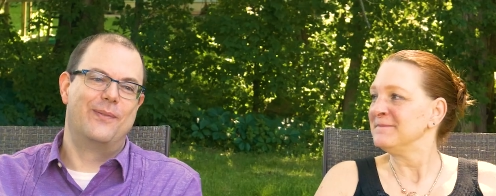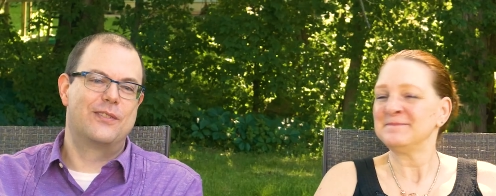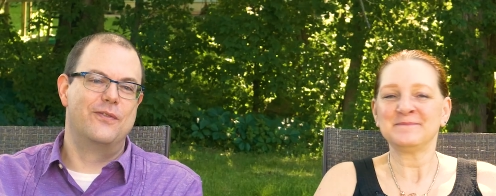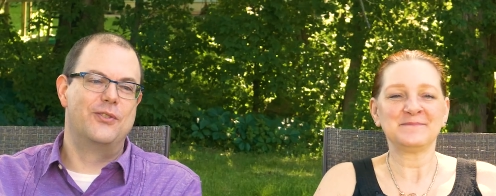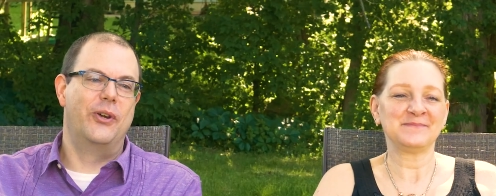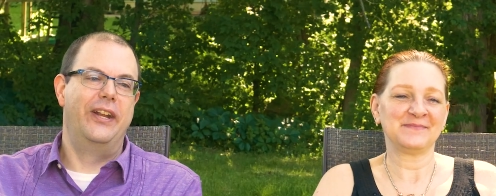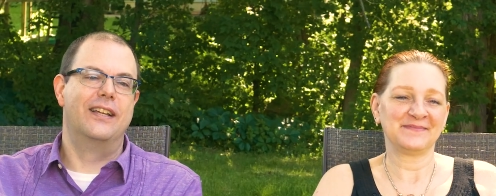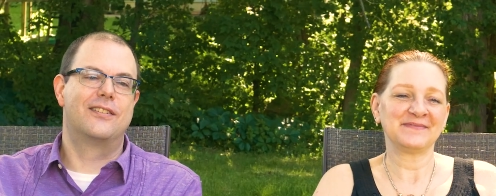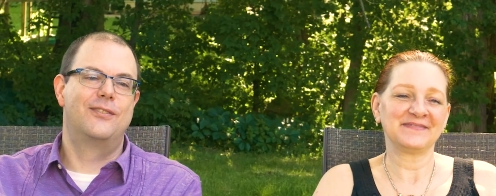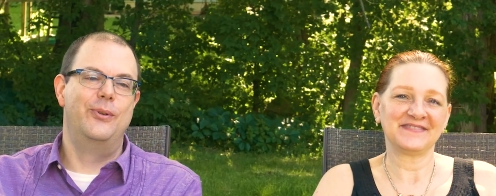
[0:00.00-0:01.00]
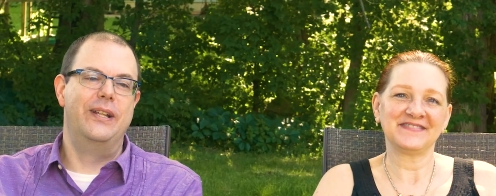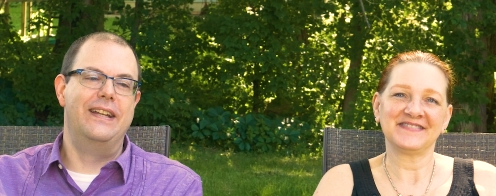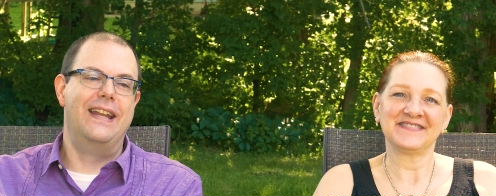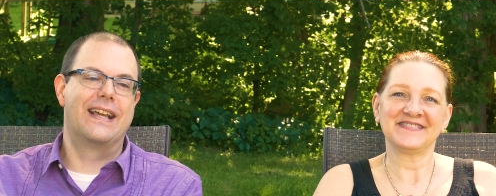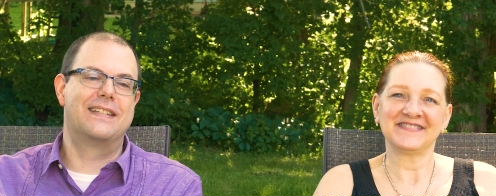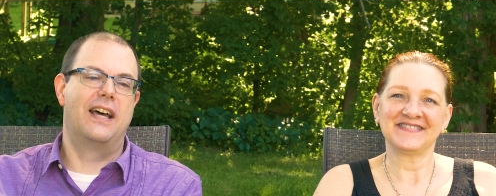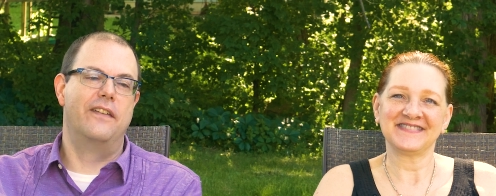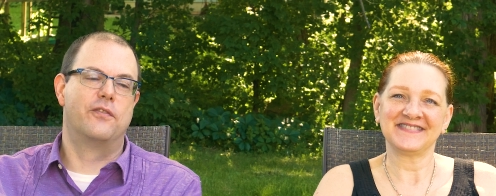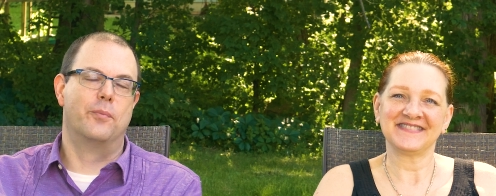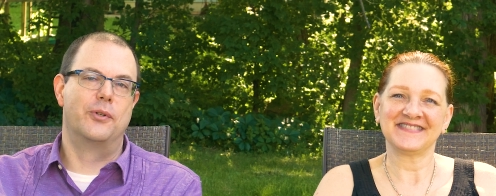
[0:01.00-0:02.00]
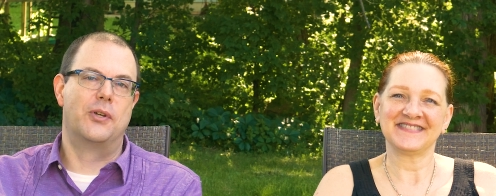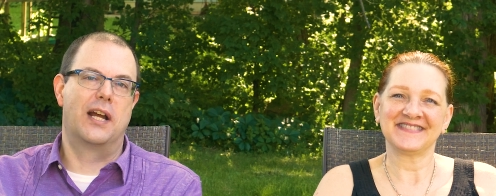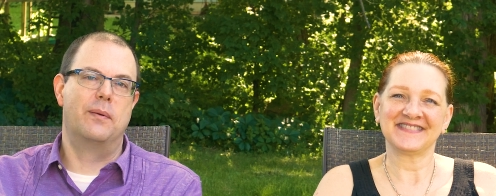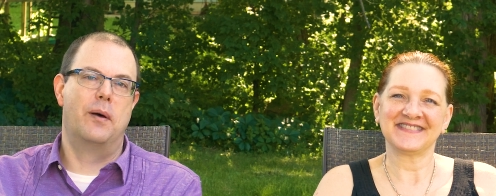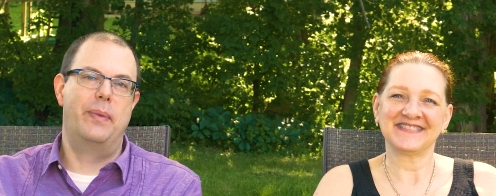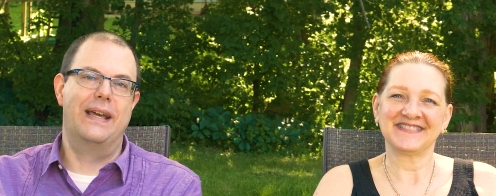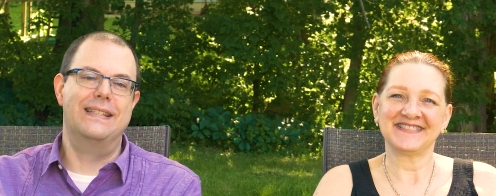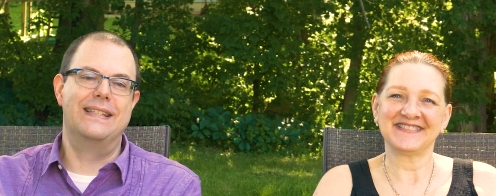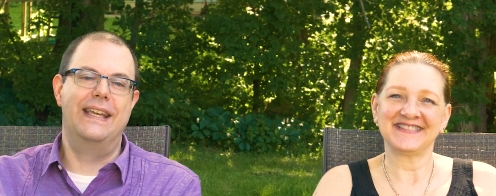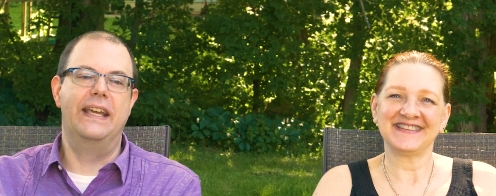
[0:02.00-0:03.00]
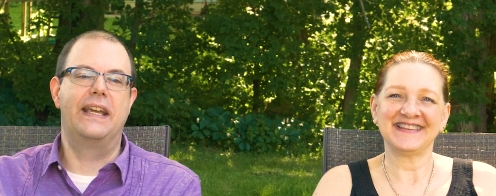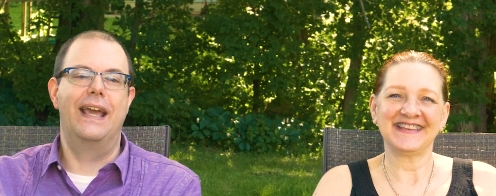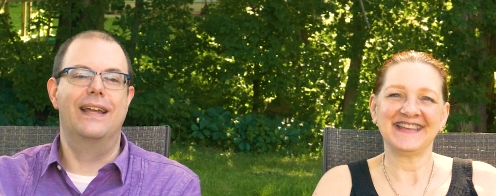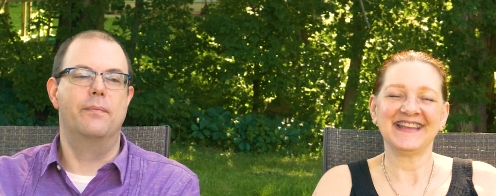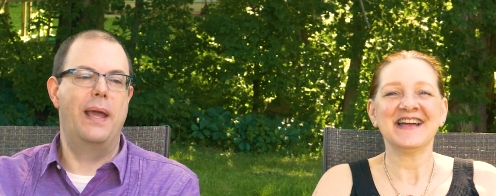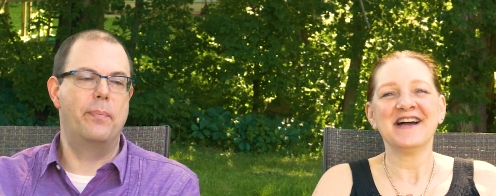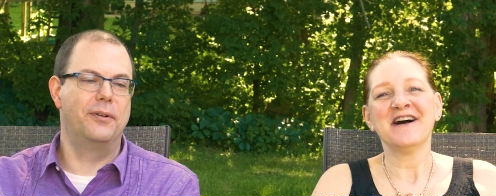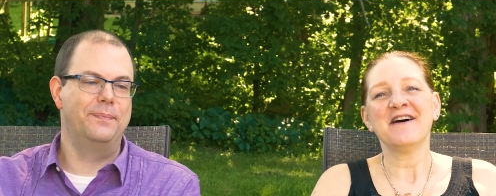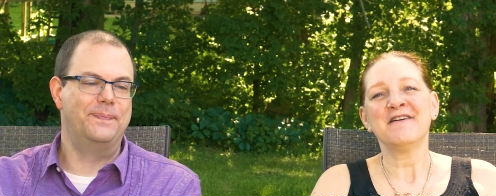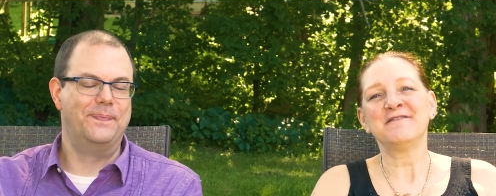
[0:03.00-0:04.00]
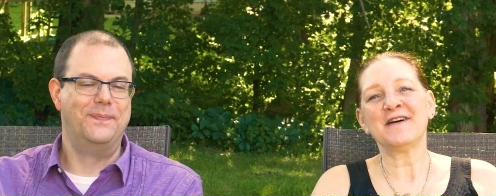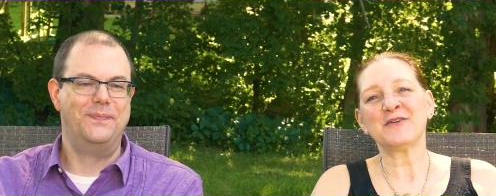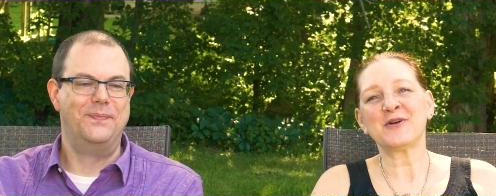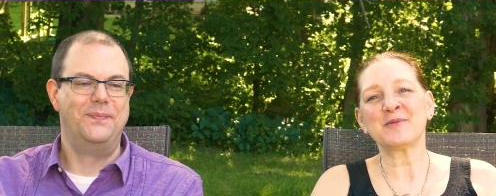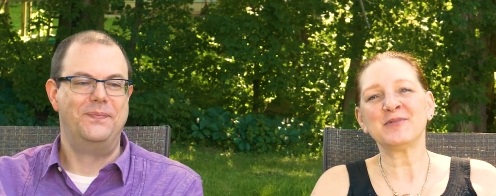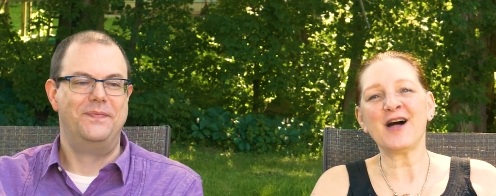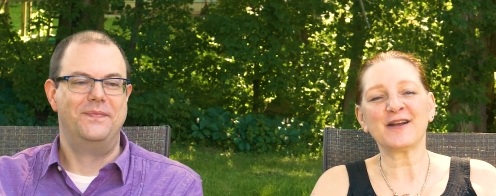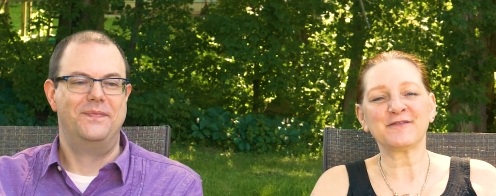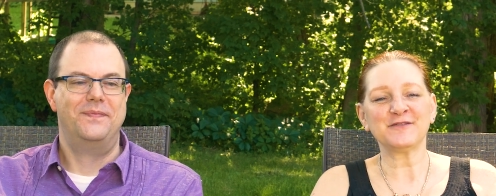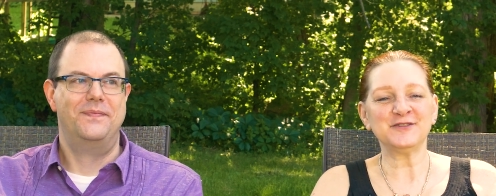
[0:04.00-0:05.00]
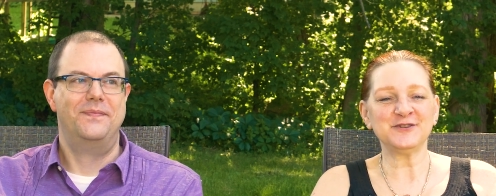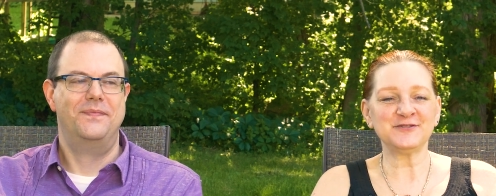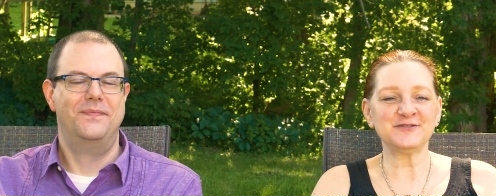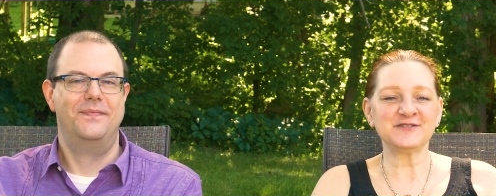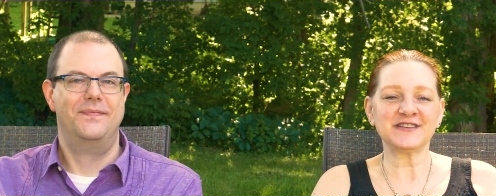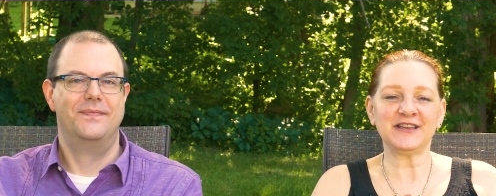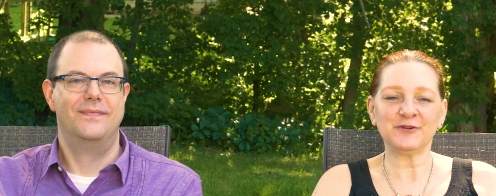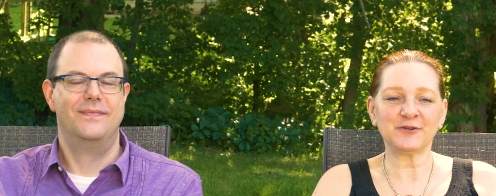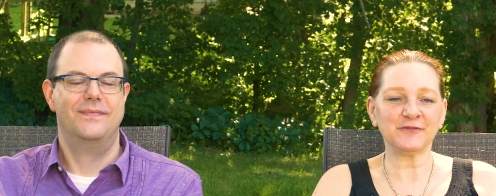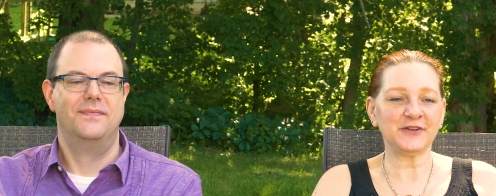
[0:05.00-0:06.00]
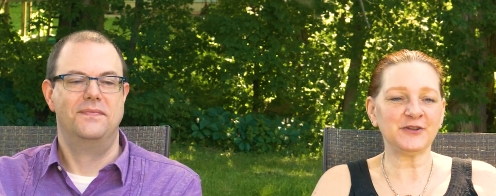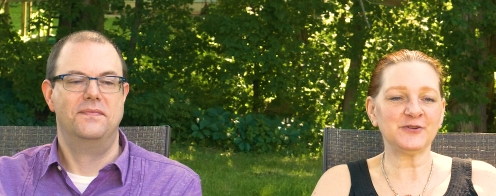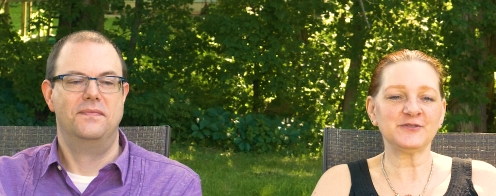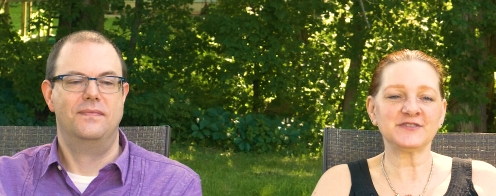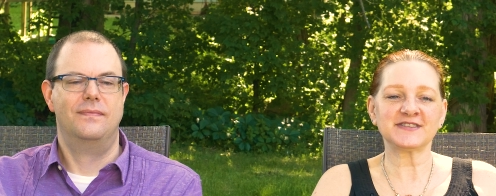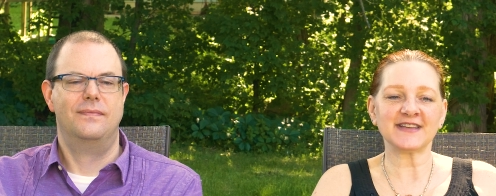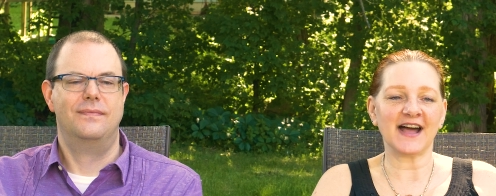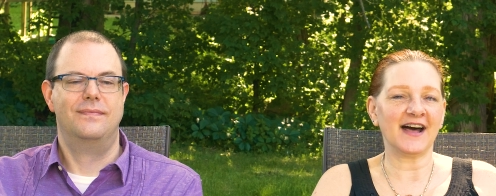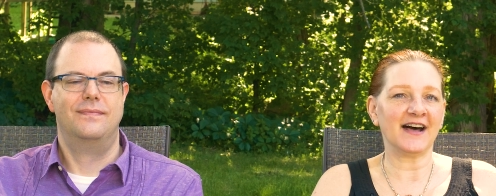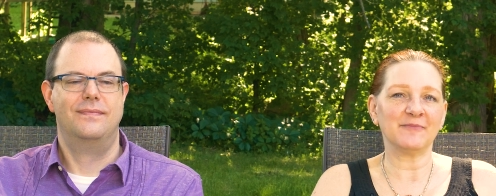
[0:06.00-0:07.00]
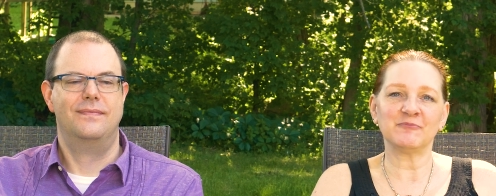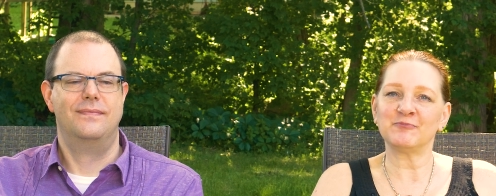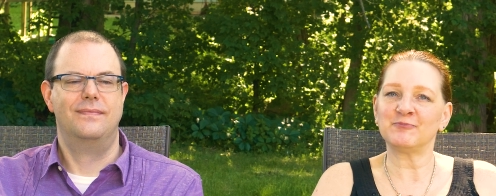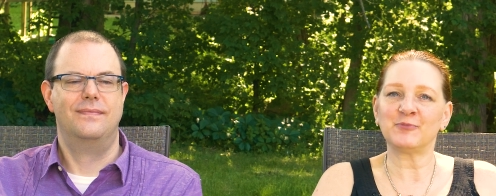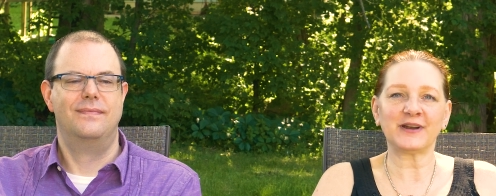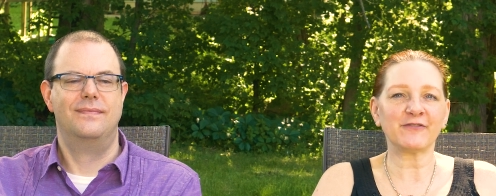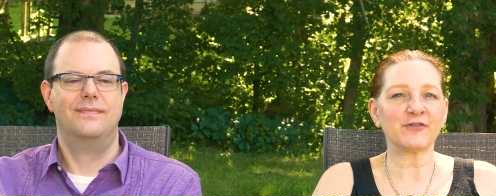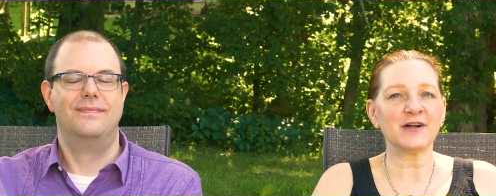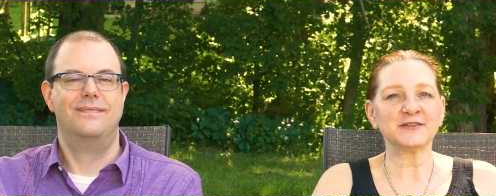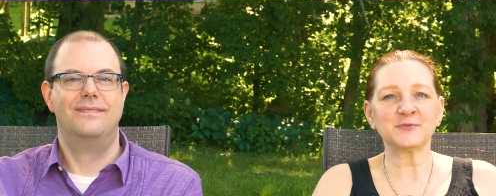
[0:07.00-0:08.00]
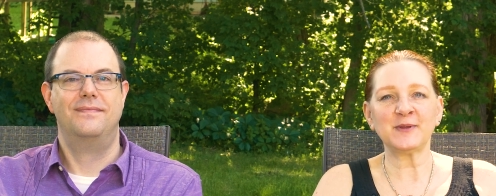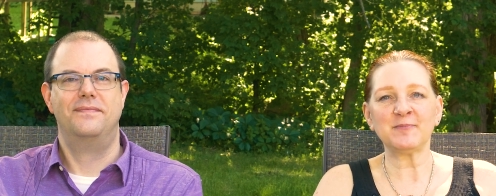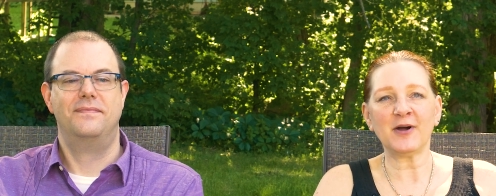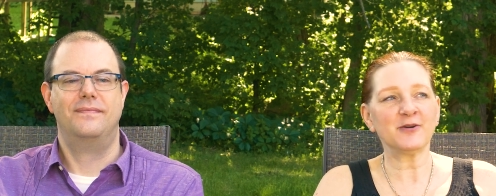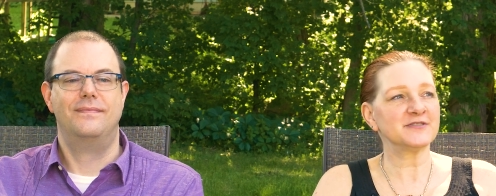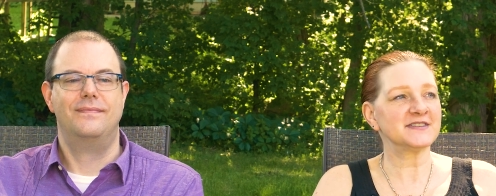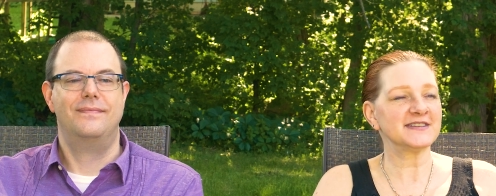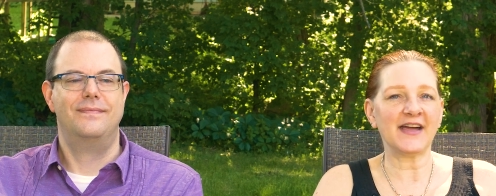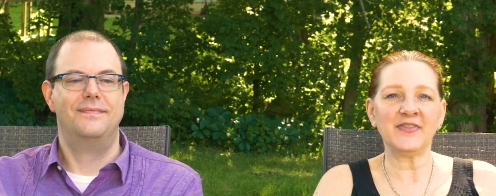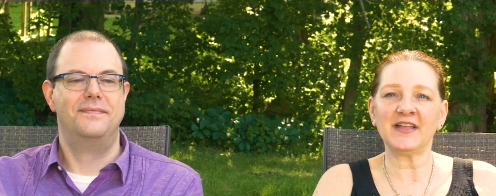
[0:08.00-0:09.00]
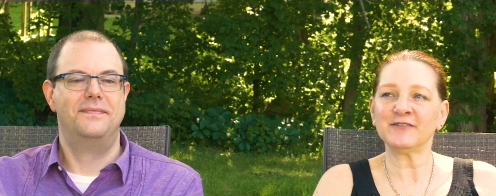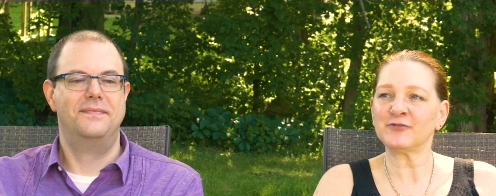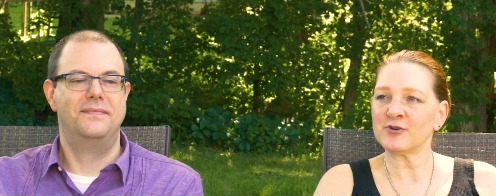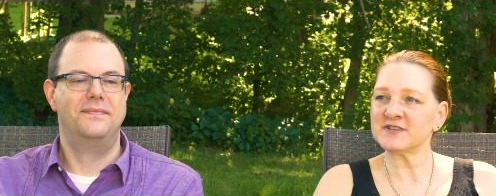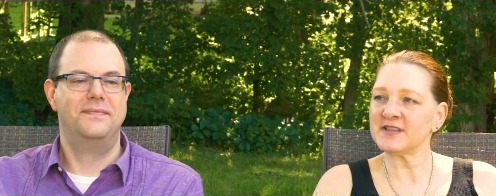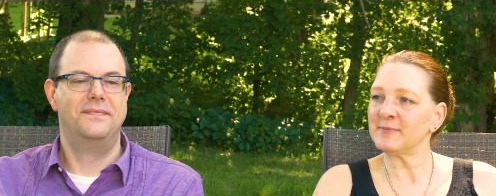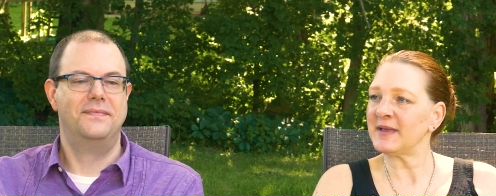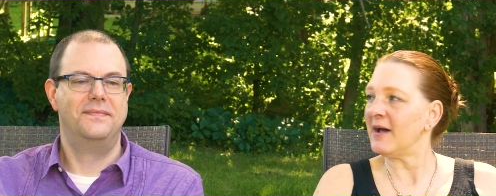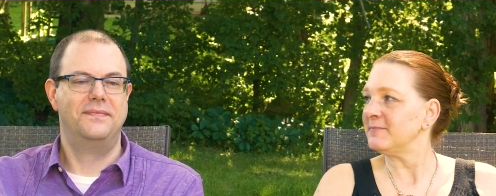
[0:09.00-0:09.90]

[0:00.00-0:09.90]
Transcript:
Speaker 1: so much for joining us. Tune in next time for more talk about pens, ink, and paper.
Speaker 2: Follow our blog for news, ink reviews, um, whatever else we post, and then of course there'll be